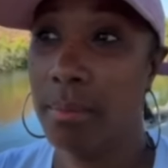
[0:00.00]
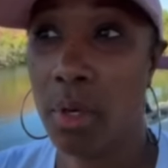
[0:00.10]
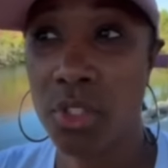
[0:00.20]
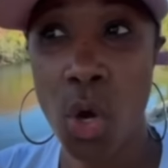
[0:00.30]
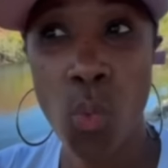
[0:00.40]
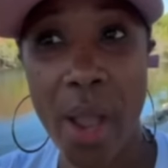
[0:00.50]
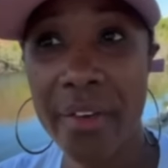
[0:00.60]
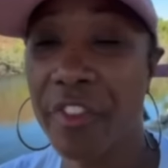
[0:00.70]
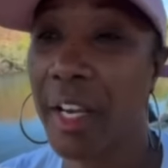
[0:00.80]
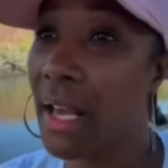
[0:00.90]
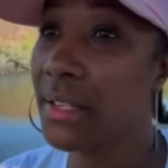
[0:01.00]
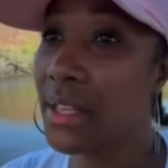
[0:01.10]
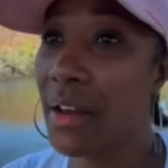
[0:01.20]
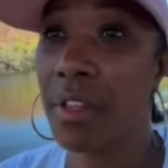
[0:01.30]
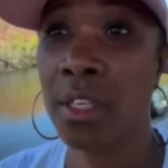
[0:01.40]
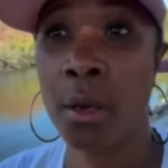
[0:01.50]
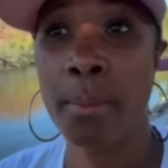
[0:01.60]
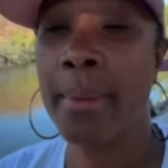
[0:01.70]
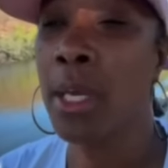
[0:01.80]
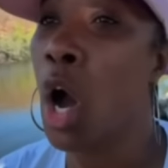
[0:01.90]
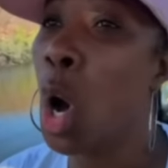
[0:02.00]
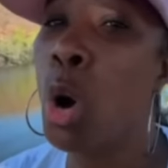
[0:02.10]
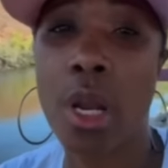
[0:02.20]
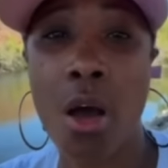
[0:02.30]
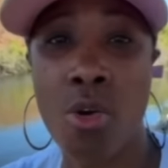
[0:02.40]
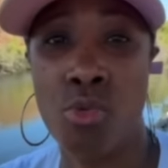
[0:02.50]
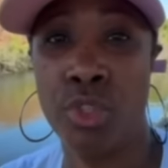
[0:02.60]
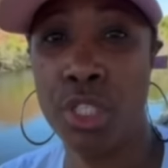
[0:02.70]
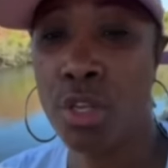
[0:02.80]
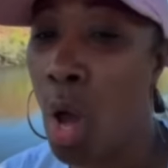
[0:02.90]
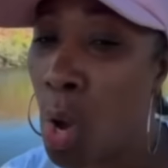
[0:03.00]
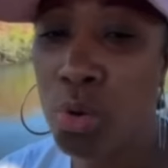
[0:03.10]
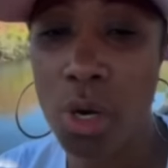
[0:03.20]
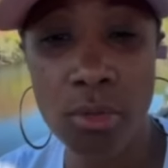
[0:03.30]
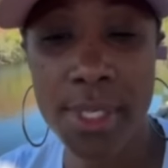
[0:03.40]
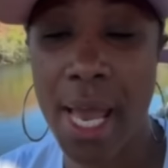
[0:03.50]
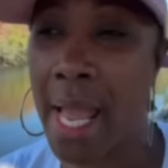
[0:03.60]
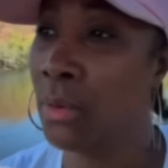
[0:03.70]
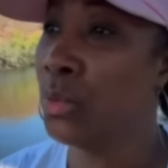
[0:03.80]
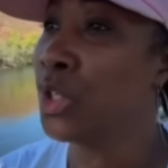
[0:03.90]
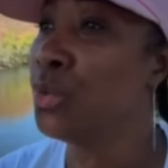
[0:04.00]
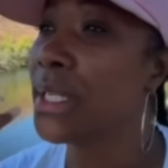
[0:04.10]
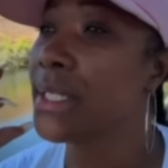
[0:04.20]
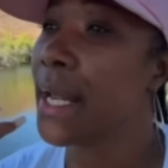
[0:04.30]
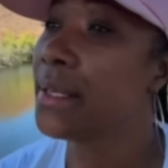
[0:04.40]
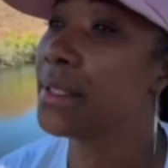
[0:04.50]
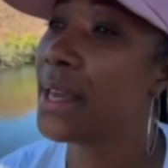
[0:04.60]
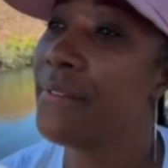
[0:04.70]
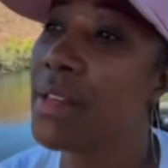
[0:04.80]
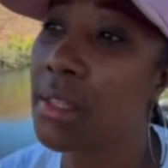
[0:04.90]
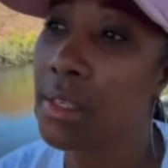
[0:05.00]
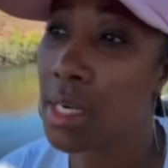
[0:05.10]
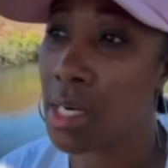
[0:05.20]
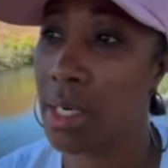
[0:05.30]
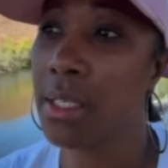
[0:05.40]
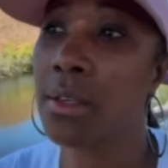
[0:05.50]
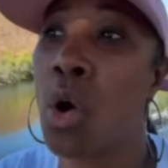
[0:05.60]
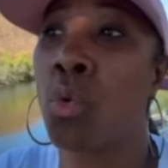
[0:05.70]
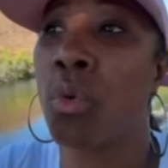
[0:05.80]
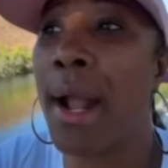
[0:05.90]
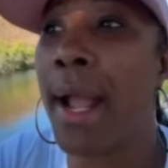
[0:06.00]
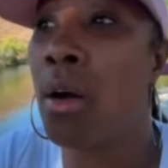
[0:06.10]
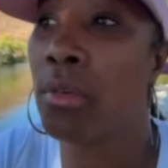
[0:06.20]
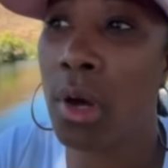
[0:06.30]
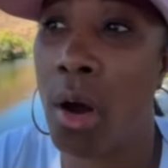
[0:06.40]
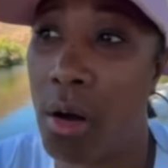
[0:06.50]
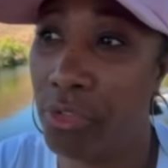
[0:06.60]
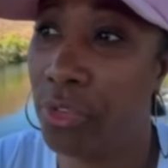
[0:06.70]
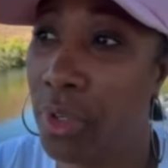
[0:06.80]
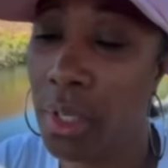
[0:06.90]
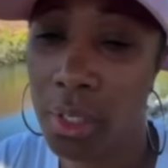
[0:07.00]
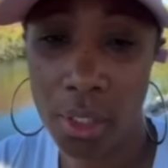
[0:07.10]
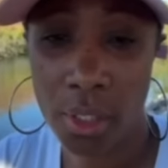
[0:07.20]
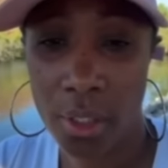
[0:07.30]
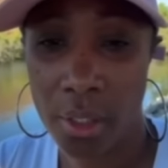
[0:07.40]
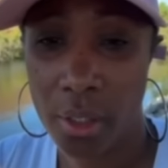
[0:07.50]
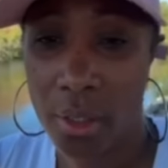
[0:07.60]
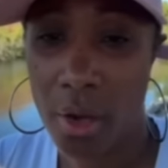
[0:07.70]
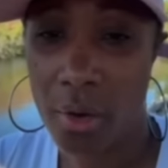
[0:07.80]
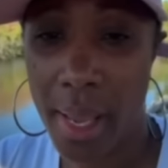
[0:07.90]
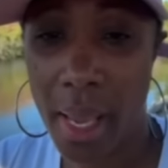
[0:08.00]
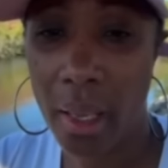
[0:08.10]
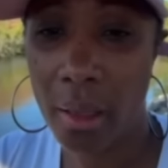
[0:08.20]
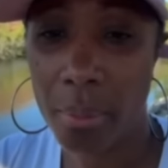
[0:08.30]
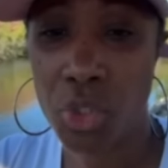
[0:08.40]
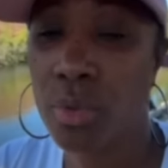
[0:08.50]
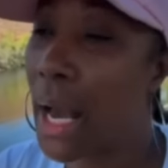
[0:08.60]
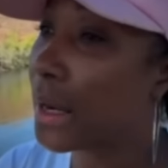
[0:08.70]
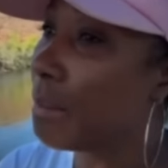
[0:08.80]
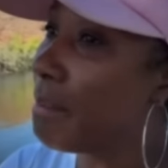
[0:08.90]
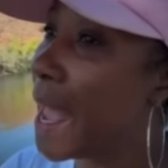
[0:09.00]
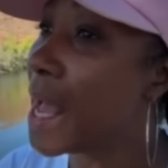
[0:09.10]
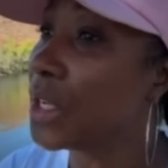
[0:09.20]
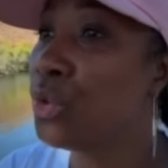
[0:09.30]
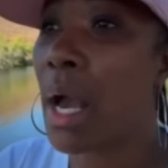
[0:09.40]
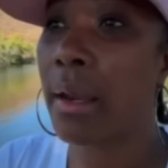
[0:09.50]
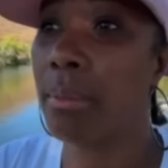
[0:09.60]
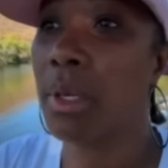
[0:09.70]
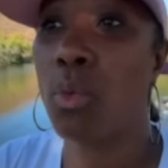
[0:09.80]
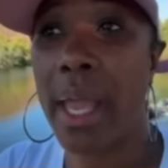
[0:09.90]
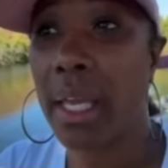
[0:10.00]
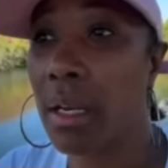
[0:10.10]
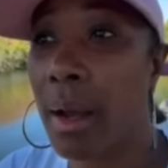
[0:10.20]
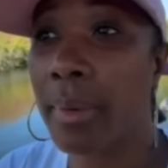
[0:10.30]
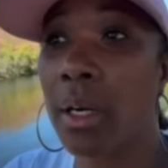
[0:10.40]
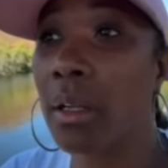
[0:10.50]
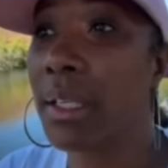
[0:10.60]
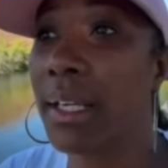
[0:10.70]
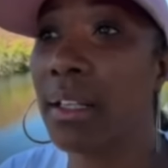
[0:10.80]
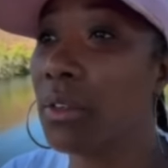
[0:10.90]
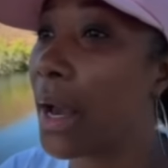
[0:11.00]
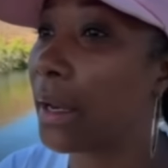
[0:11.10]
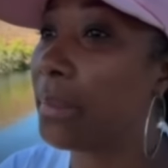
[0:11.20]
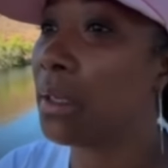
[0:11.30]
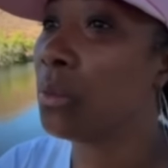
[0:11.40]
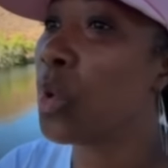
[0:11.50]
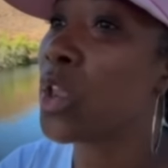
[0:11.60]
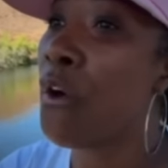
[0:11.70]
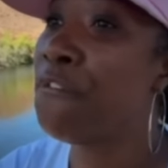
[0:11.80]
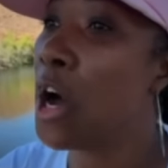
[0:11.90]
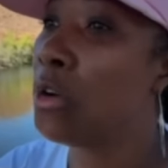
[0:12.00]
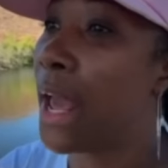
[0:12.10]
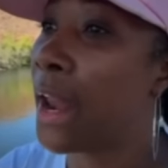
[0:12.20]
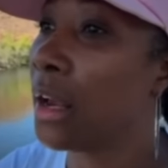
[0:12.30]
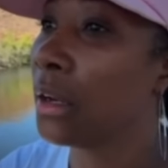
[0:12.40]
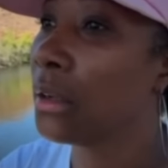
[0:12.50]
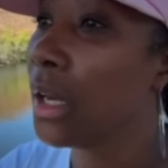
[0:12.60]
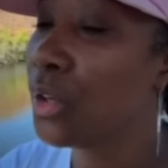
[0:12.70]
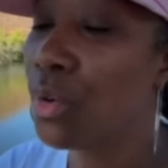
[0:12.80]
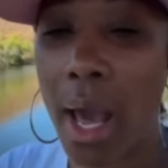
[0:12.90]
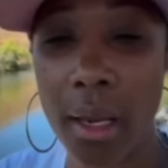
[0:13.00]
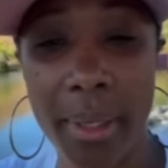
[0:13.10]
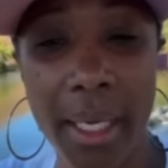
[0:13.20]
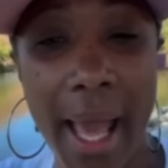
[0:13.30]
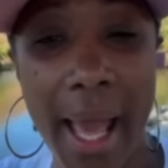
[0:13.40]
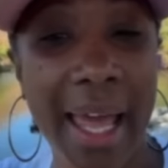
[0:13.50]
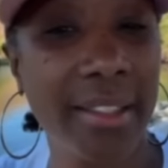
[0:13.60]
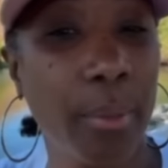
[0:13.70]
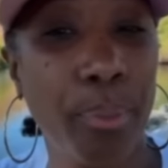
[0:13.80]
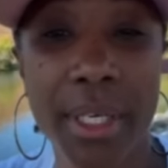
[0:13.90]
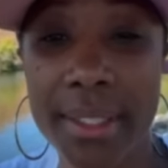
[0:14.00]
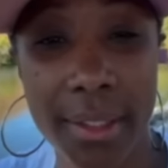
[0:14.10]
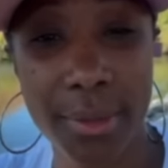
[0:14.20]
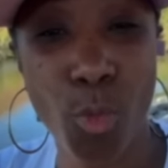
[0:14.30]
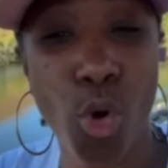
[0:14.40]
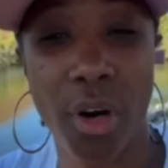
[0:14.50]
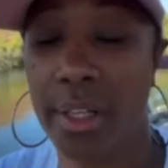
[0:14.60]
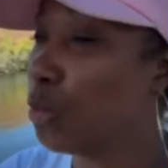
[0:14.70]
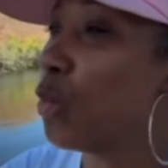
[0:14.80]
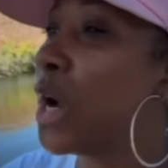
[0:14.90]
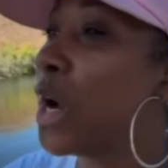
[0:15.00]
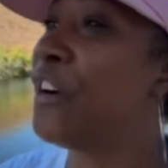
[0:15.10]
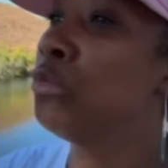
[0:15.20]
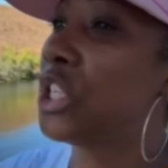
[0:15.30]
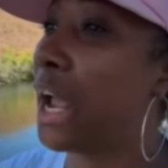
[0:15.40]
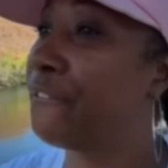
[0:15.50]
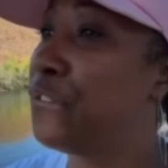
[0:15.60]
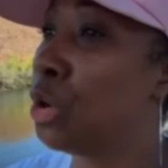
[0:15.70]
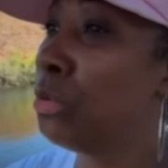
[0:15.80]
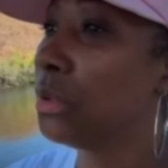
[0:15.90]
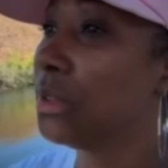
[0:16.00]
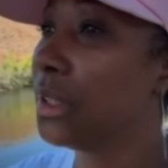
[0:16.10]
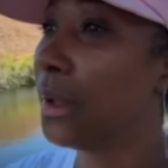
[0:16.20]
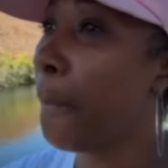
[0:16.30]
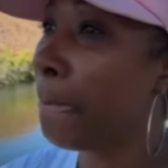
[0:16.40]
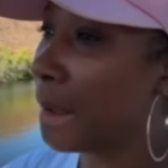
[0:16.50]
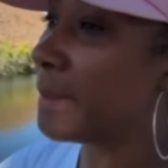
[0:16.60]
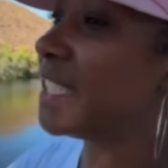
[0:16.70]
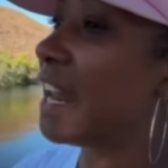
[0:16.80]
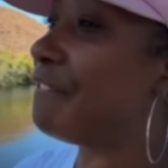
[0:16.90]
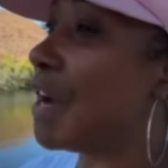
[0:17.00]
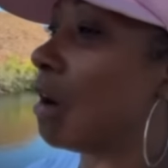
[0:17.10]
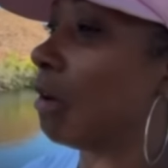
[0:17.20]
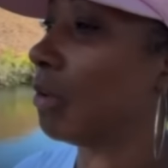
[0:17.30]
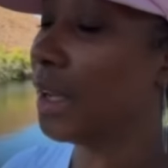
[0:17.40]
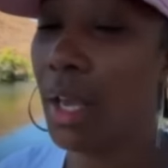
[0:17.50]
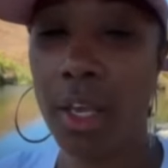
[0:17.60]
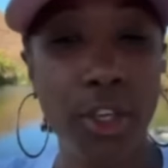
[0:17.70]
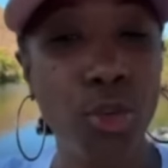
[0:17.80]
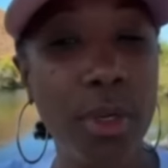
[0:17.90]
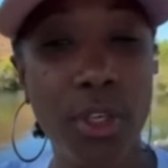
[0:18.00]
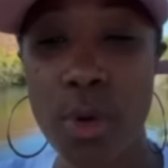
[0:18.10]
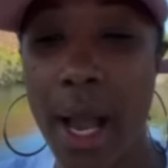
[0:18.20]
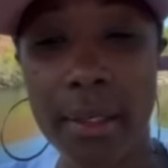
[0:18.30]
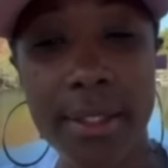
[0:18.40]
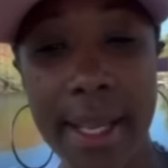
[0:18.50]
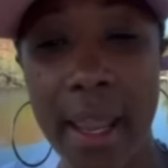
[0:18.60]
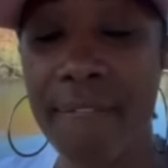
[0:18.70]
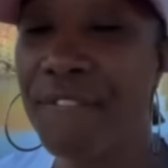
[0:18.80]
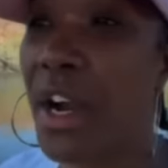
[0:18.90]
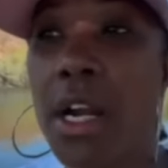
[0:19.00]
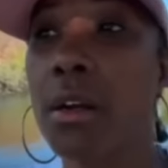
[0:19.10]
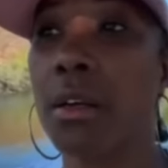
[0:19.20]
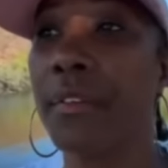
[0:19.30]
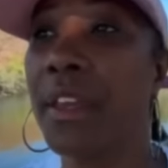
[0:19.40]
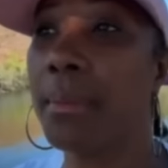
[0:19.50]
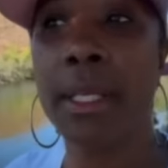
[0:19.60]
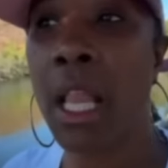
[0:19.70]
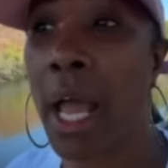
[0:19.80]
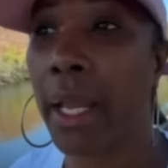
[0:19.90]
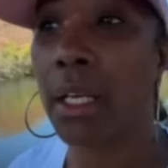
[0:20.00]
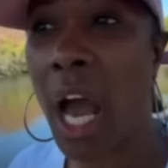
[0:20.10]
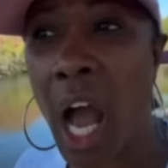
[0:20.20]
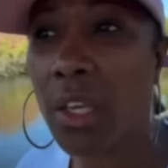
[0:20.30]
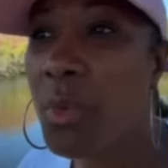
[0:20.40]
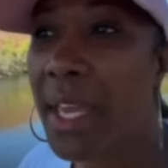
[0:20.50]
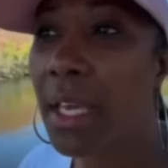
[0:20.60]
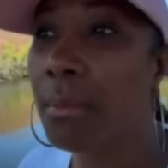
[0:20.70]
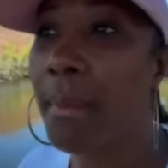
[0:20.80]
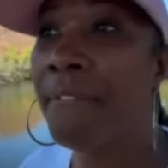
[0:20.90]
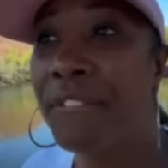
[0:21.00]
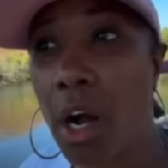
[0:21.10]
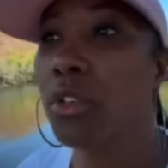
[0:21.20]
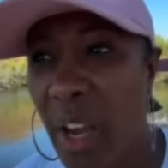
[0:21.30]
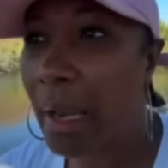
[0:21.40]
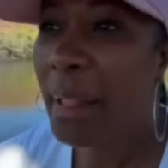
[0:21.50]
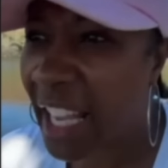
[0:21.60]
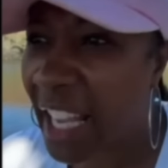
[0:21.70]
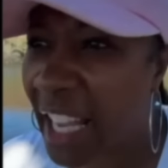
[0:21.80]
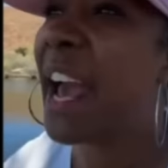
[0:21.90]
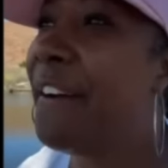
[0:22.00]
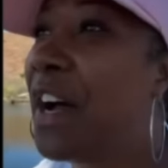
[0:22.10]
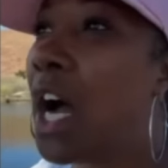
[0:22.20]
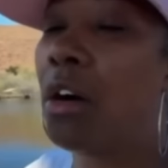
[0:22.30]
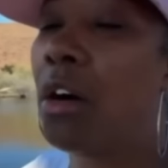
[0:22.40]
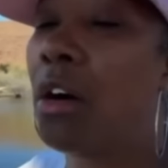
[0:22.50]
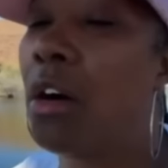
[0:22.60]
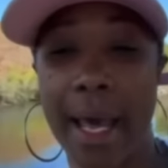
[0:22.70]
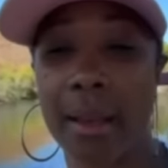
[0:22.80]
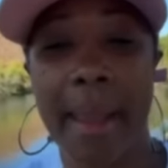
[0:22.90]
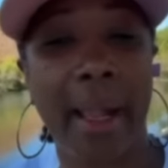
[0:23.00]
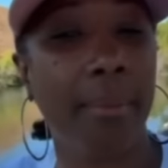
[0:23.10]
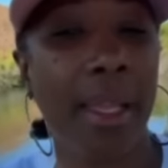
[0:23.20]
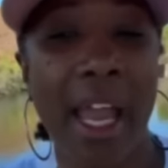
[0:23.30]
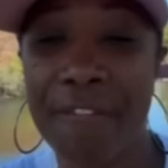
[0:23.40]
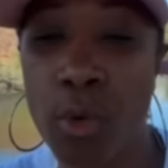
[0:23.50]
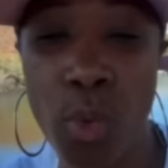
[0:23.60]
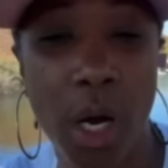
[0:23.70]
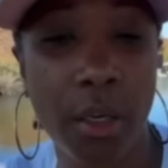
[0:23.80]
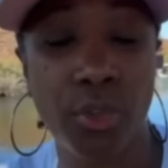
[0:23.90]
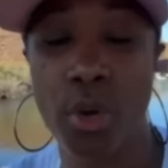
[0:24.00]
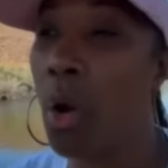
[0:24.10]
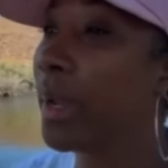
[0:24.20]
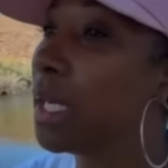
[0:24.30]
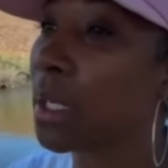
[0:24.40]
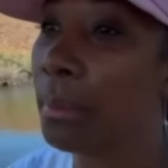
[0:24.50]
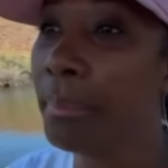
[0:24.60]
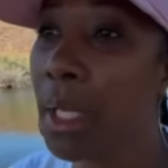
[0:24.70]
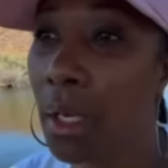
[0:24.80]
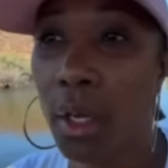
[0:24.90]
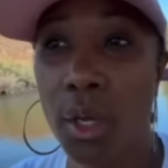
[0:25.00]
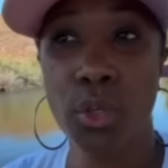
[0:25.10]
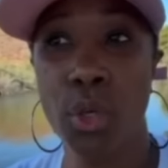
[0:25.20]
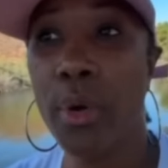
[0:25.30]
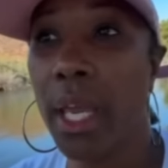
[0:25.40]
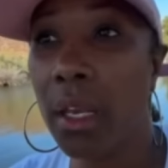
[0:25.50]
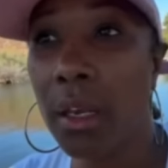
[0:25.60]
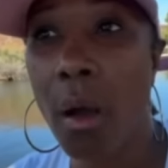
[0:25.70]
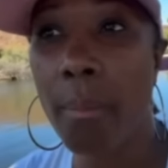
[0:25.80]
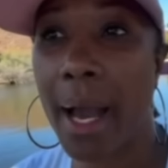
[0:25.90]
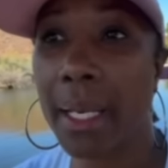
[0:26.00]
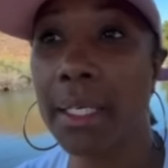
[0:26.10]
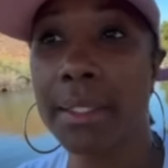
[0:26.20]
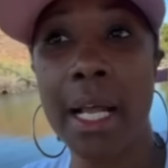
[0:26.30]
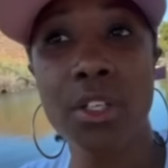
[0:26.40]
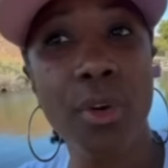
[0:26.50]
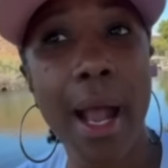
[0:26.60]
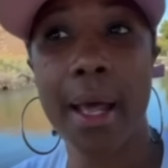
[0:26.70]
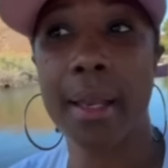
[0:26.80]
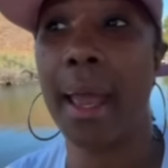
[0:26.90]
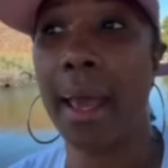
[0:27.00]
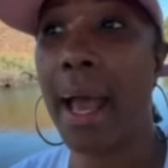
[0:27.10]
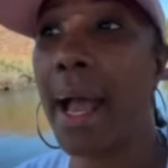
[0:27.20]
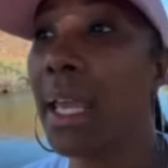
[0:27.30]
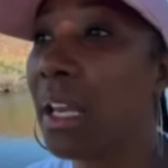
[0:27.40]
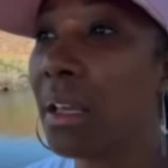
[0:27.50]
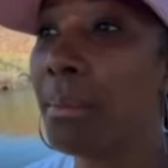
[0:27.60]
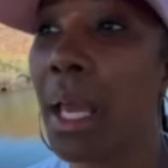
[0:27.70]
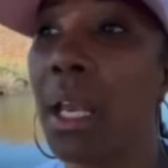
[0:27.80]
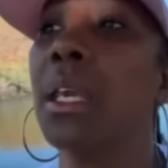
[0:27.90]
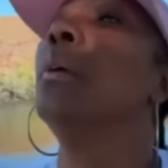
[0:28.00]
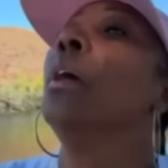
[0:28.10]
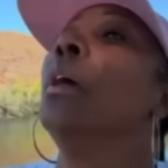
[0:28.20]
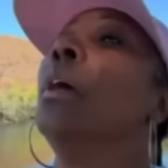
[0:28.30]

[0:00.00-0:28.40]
So, so wait for that seventh year, baby. Hold on. Just hold on tight. When you get to that seventh year, it's going to round off. Okay? But you got to match. You got to be waking up early. You got to be, where your phone at, nigga? You got to be at like the prison board and phone check, fool? Let me see that phone. And you you gotta stand firm. If he be like, nah, you ain't getting my phone, you gotta be like, give me that phone. You gotta make him late for work. You don't hit him. You don't hit nobody. Cause I tried that. I hit him and he